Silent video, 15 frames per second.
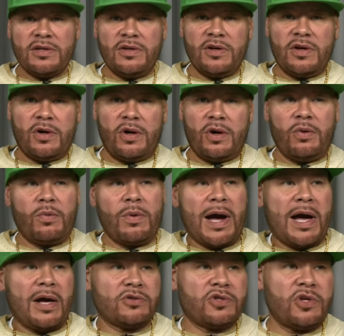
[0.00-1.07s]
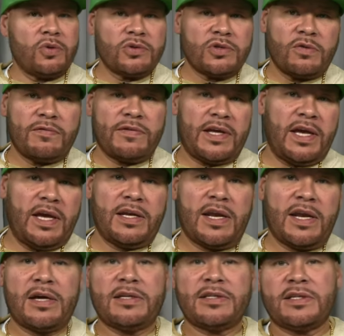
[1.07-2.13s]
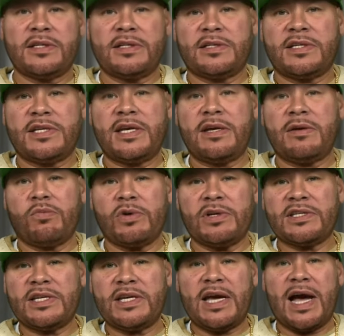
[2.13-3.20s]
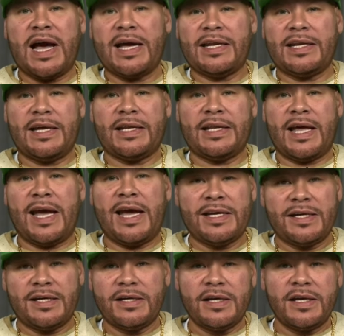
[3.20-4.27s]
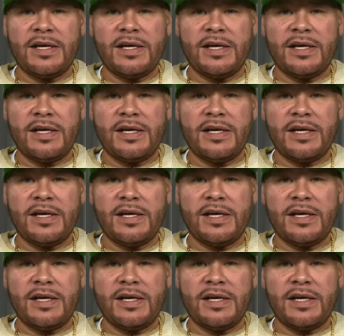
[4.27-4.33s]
you know, oh wow, Joe's over here. Now he's in T with T.I. in Atlanta.